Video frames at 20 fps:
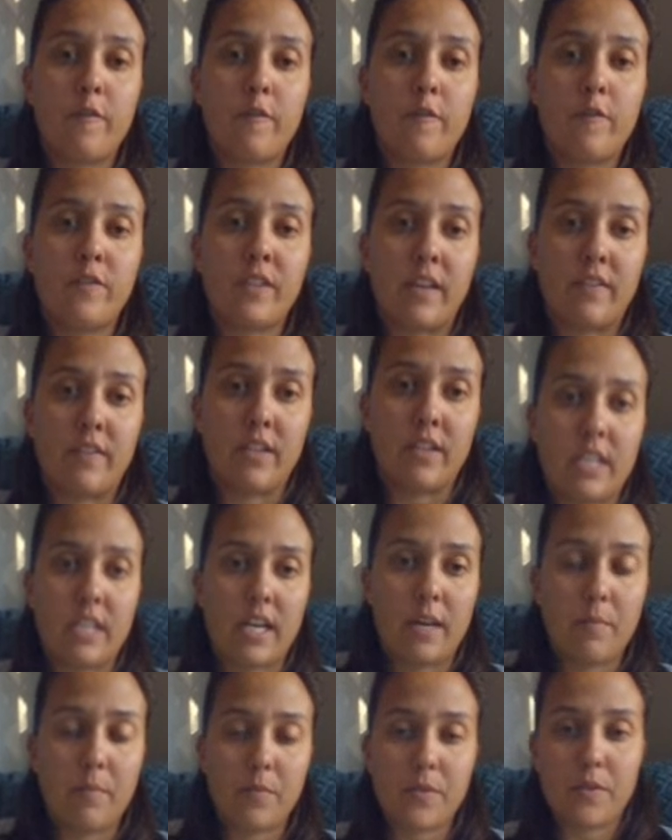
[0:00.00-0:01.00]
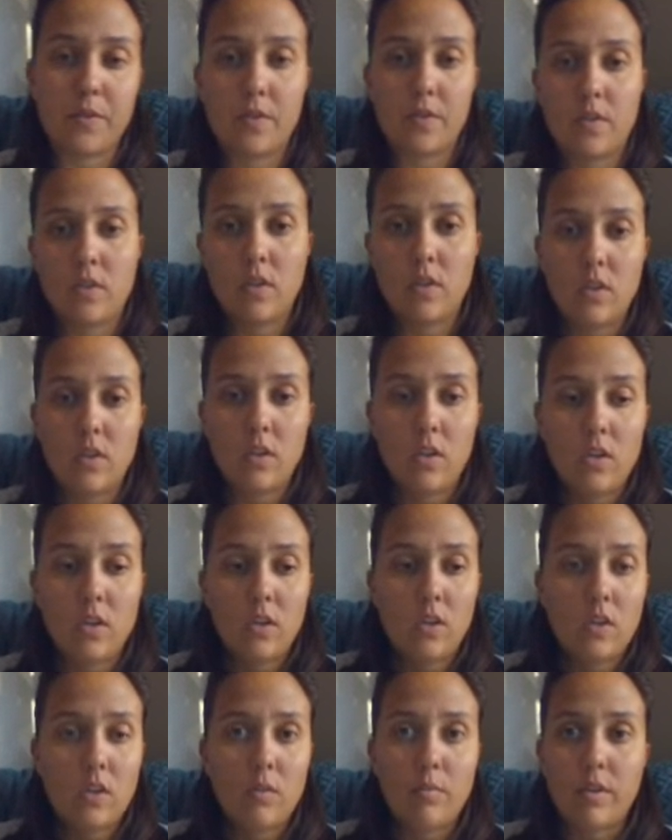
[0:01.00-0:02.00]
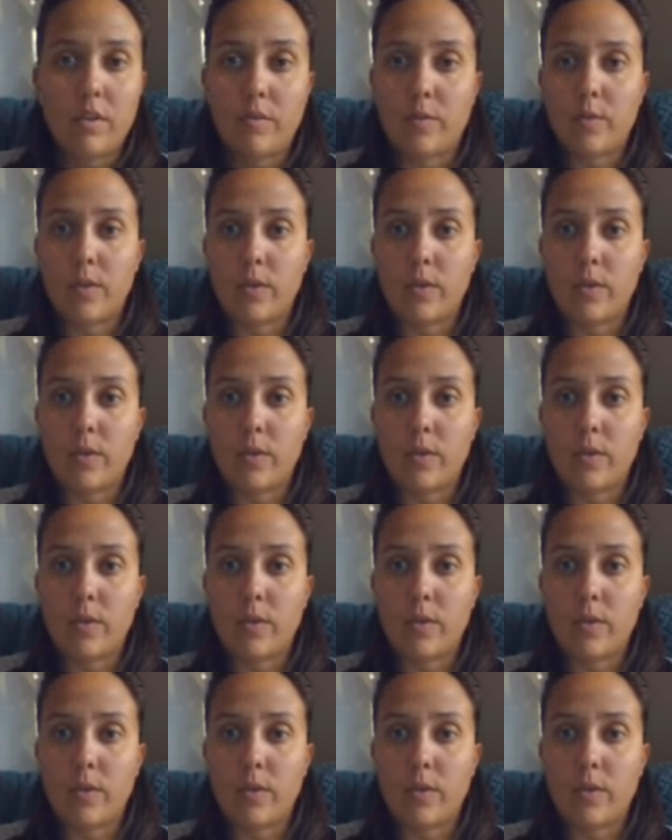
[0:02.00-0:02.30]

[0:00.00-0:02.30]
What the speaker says: 7 times. But if we